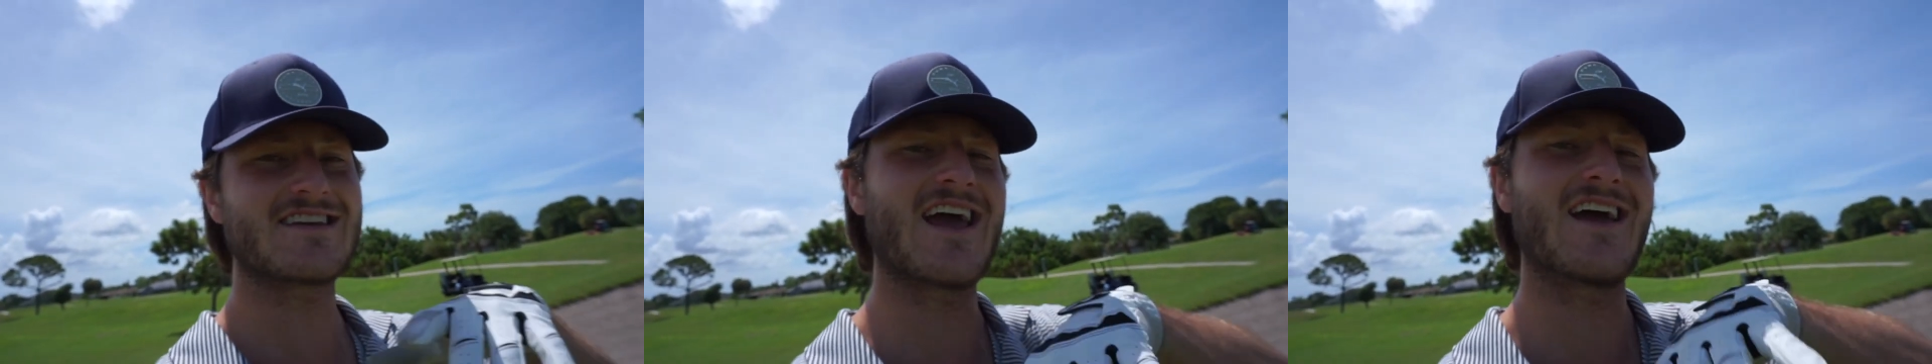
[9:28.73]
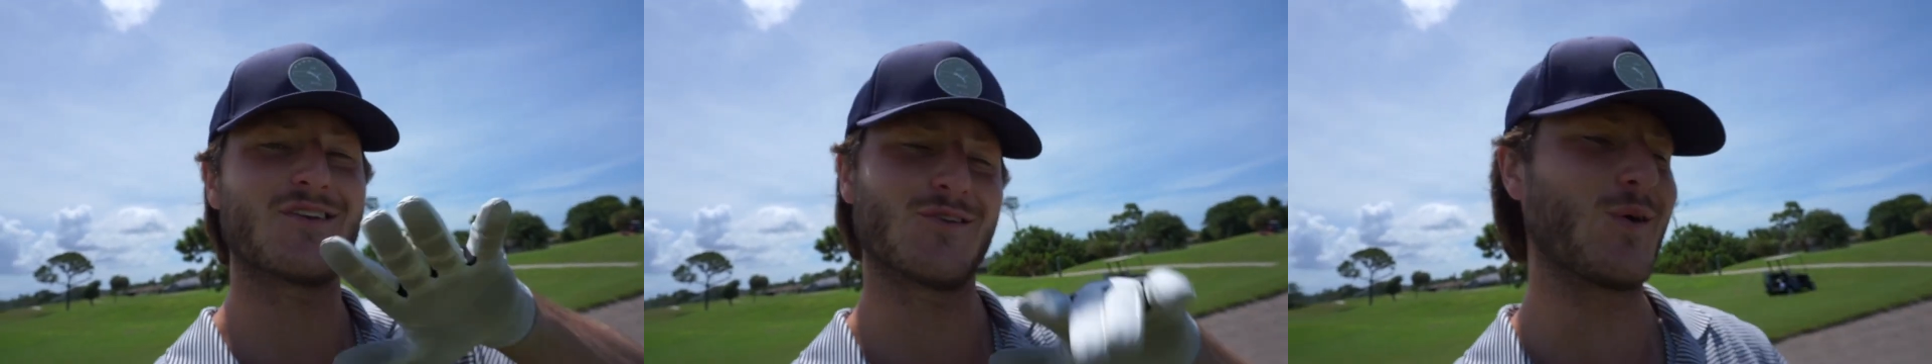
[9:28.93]

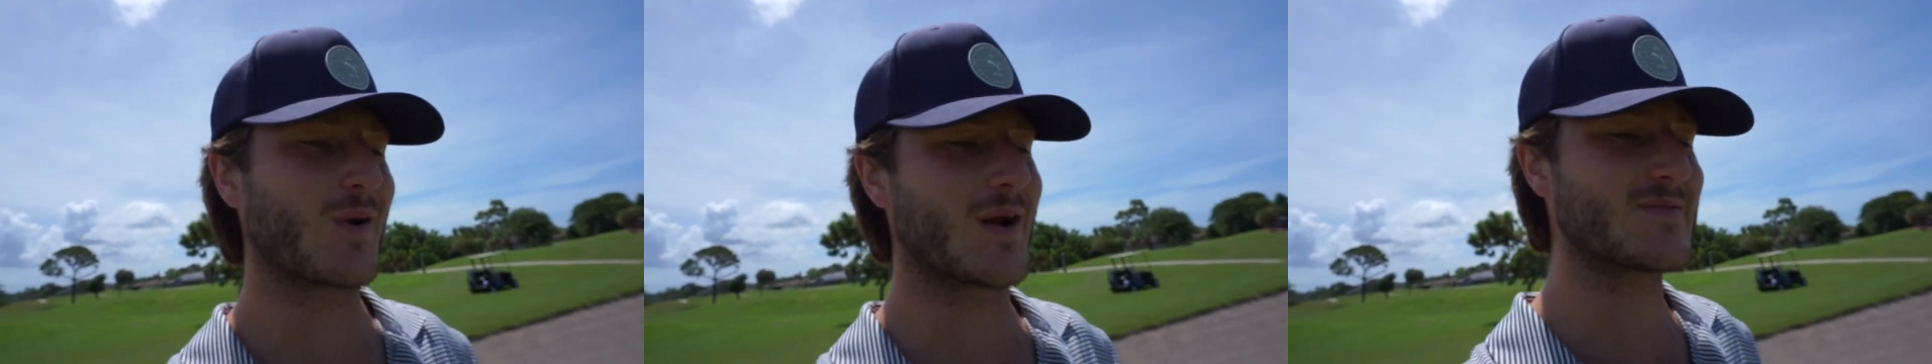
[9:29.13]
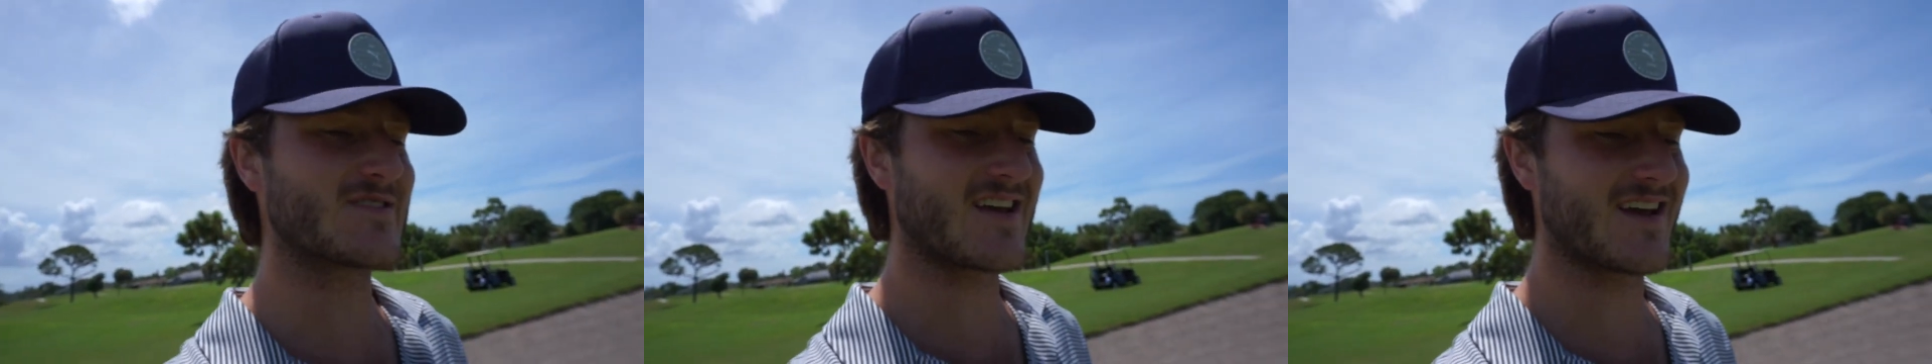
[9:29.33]
Yeah, you know what
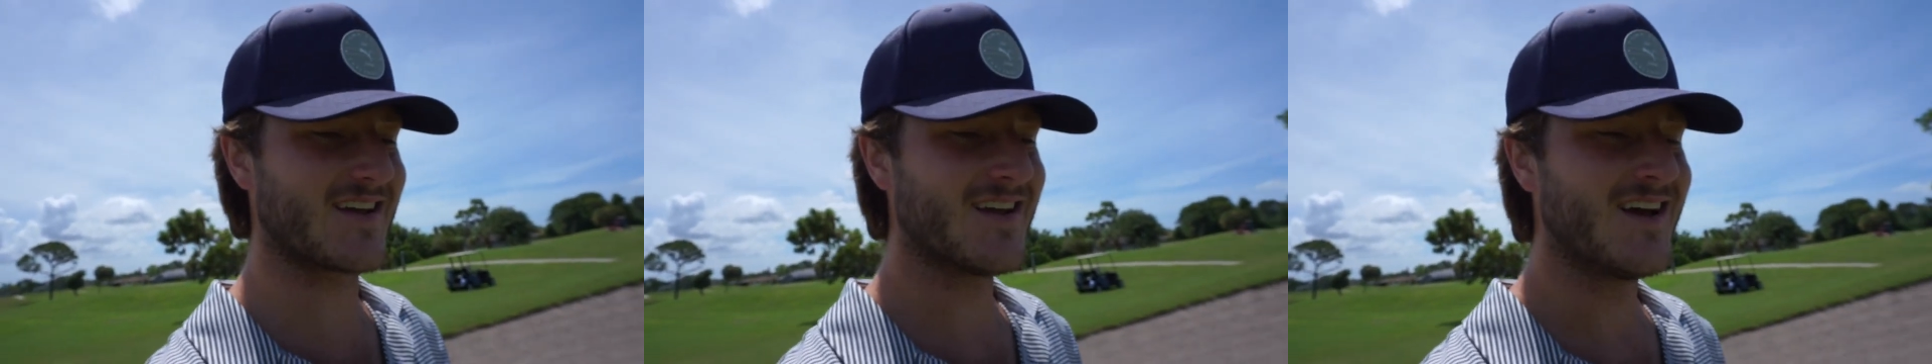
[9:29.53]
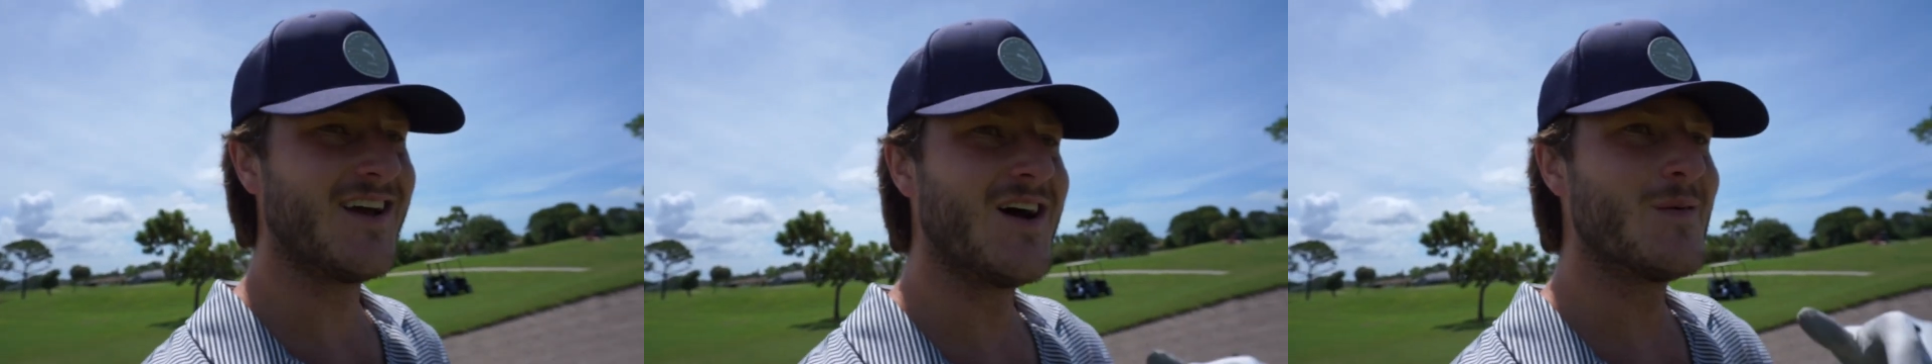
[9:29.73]
I'm saying.
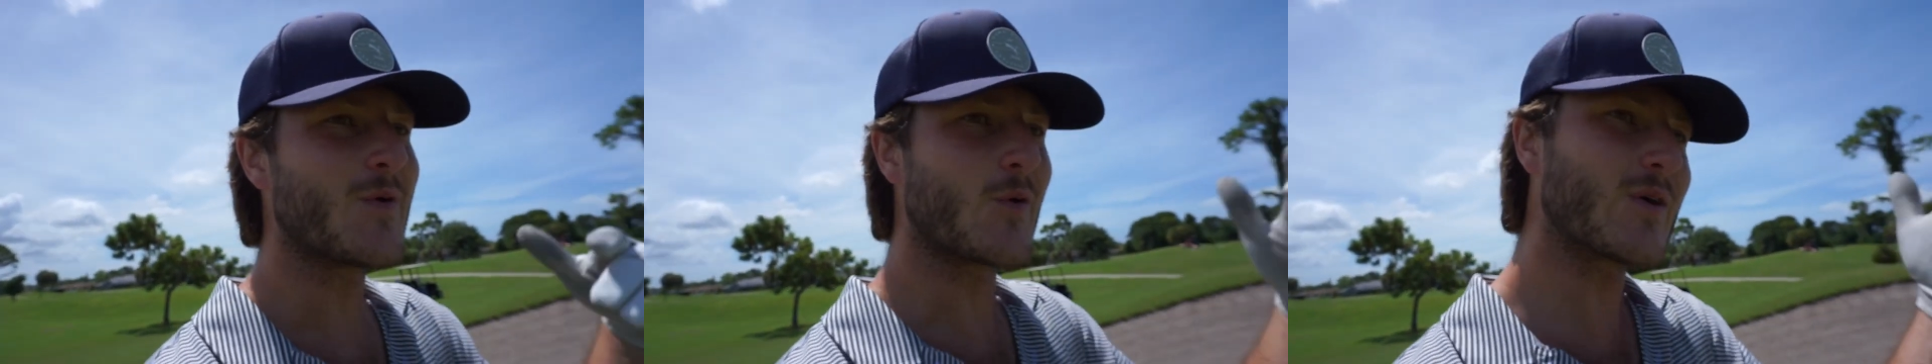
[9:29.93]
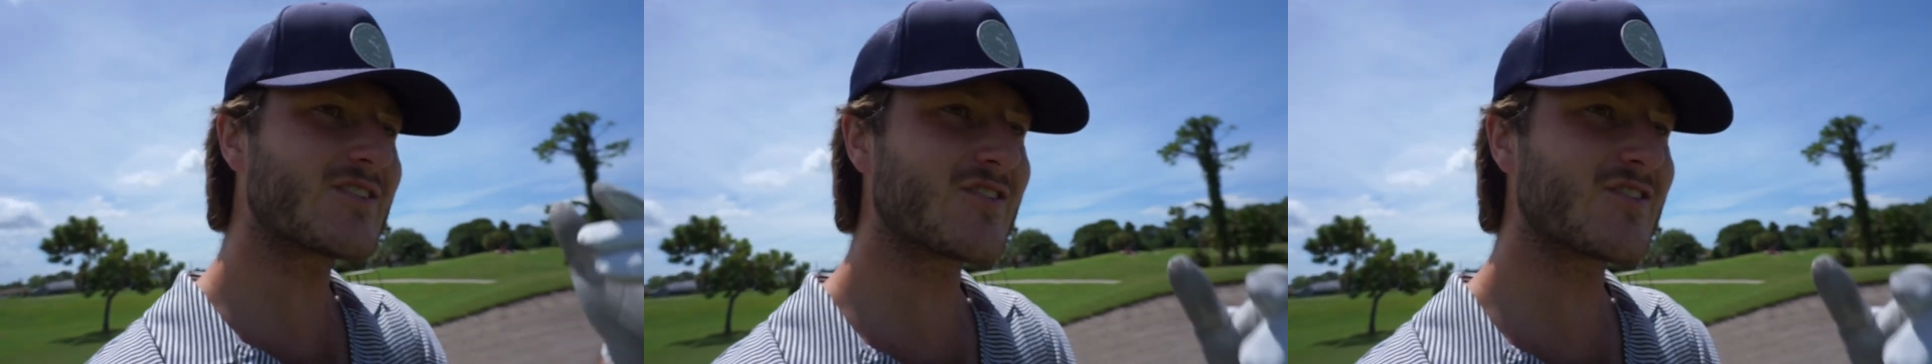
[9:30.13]
But we